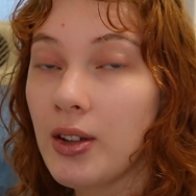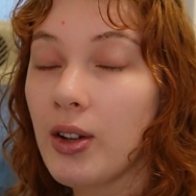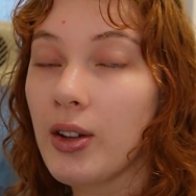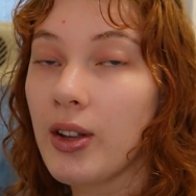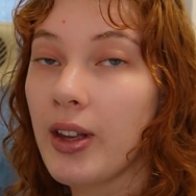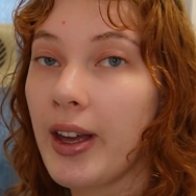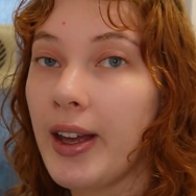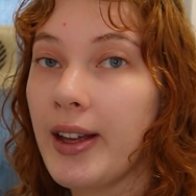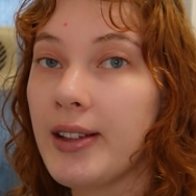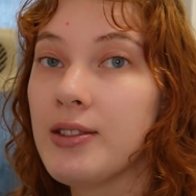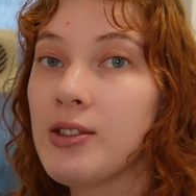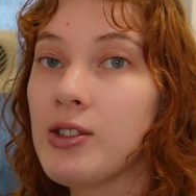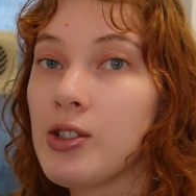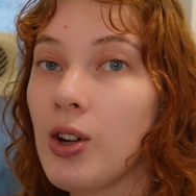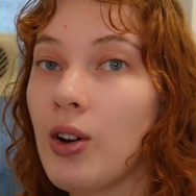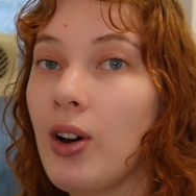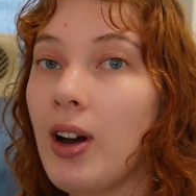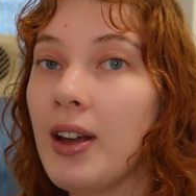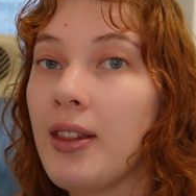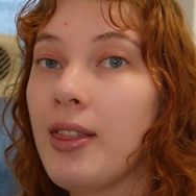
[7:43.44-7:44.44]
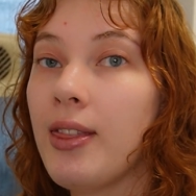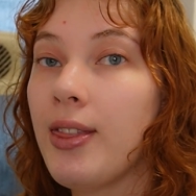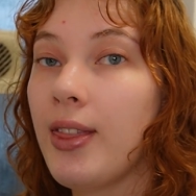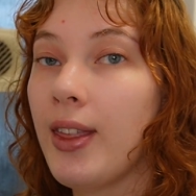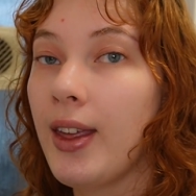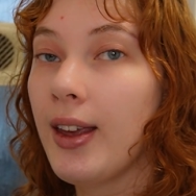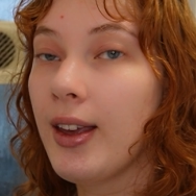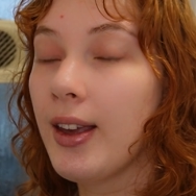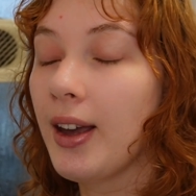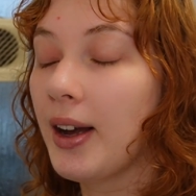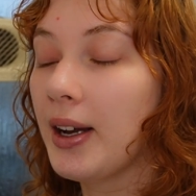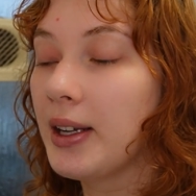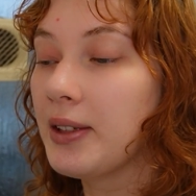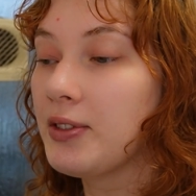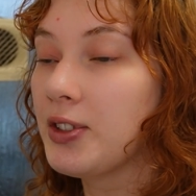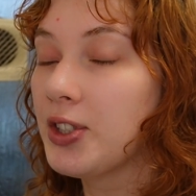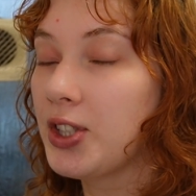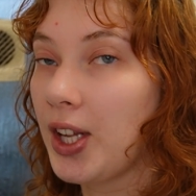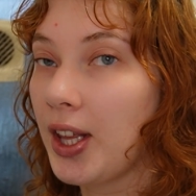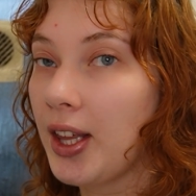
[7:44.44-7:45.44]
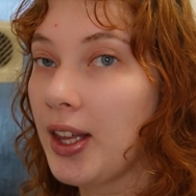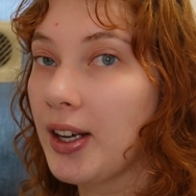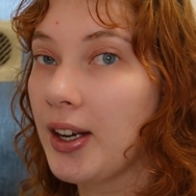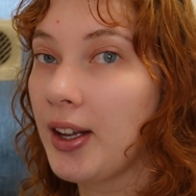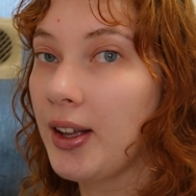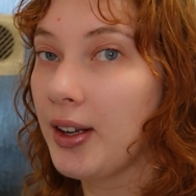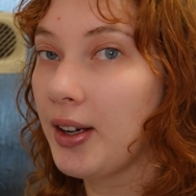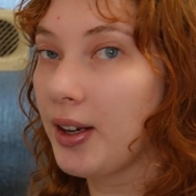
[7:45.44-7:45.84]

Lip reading: Okay, so I think I've shaken it